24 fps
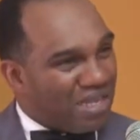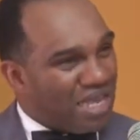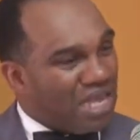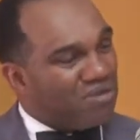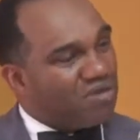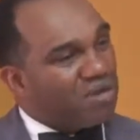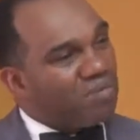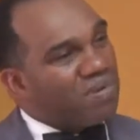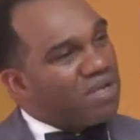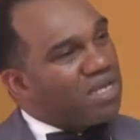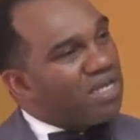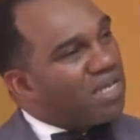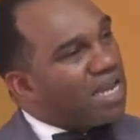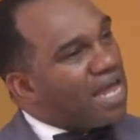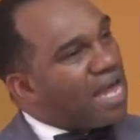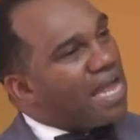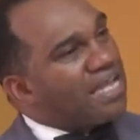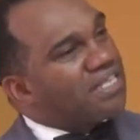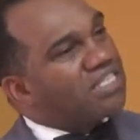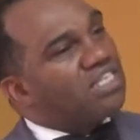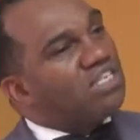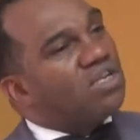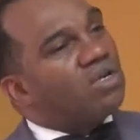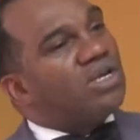He would be
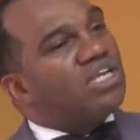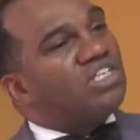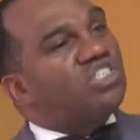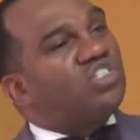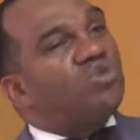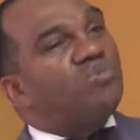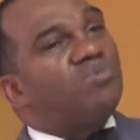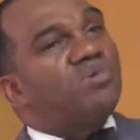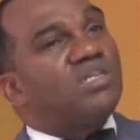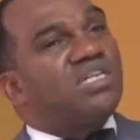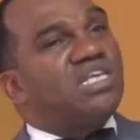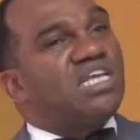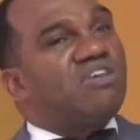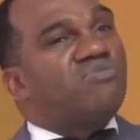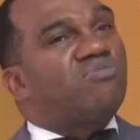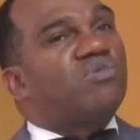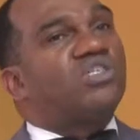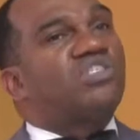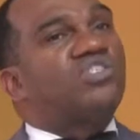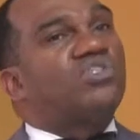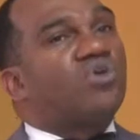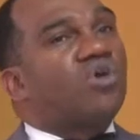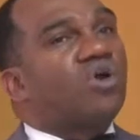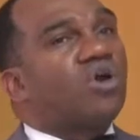glad to know that you believe
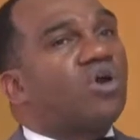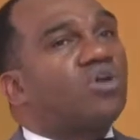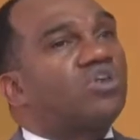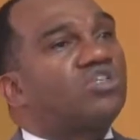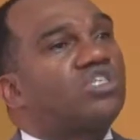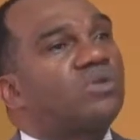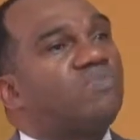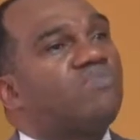what you heard